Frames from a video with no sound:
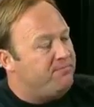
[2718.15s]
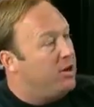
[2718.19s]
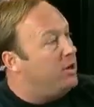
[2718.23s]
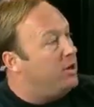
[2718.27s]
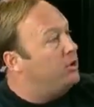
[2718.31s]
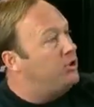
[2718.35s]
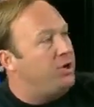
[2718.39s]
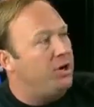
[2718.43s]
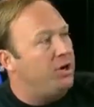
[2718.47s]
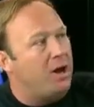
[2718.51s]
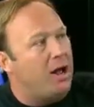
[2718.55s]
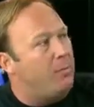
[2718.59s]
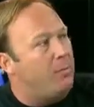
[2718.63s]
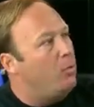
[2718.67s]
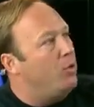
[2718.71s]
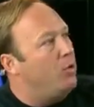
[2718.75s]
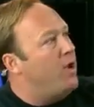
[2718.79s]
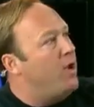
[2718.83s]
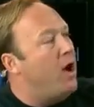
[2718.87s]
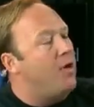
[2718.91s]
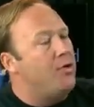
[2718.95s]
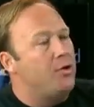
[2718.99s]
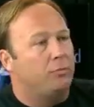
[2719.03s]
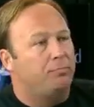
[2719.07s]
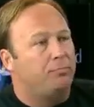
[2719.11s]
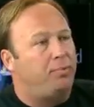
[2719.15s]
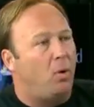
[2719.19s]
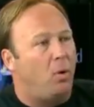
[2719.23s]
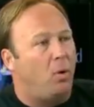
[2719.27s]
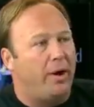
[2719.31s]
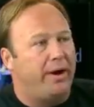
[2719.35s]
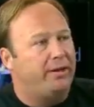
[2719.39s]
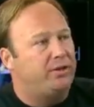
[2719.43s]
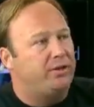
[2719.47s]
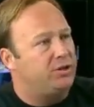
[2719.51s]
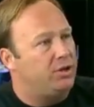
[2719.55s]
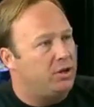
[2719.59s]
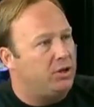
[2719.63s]
Finishing up with other
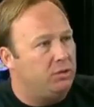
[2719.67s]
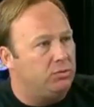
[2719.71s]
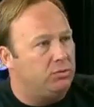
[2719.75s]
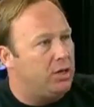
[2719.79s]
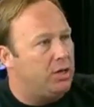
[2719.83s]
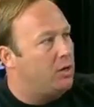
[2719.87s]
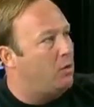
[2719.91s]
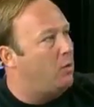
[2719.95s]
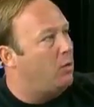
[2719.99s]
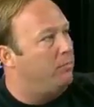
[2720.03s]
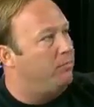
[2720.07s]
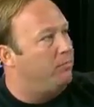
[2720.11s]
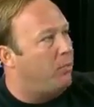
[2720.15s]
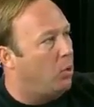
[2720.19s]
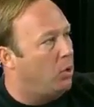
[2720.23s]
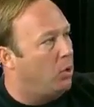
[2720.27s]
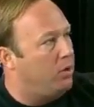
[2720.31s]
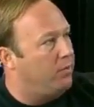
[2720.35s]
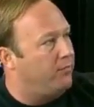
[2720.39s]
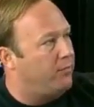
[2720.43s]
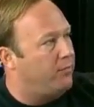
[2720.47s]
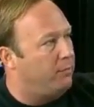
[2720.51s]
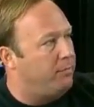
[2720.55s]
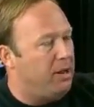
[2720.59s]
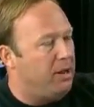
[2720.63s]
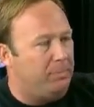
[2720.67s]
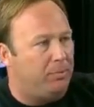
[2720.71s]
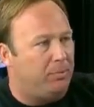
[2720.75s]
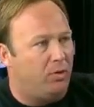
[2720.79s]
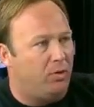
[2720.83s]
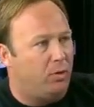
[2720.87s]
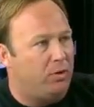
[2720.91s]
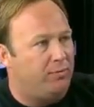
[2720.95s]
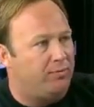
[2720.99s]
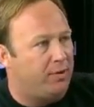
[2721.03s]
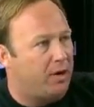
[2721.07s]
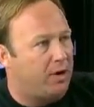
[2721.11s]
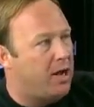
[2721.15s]
points that you think are important for people that
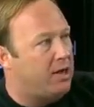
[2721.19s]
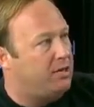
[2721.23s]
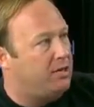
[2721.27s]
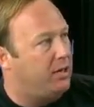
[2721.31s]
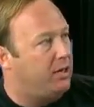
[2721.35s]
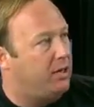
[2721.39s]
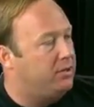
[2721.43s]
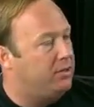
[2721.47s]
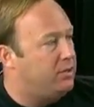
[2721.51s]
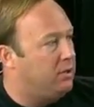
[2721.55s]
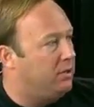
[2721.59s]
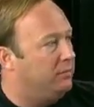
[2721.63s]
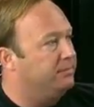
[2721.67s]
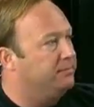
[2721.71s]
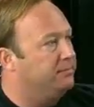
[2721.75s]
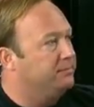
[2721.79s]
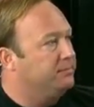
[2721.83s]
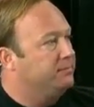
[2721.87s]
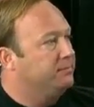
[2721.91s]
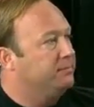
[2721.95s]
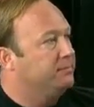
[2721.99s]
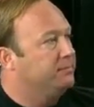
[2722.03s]
we forgot to get to.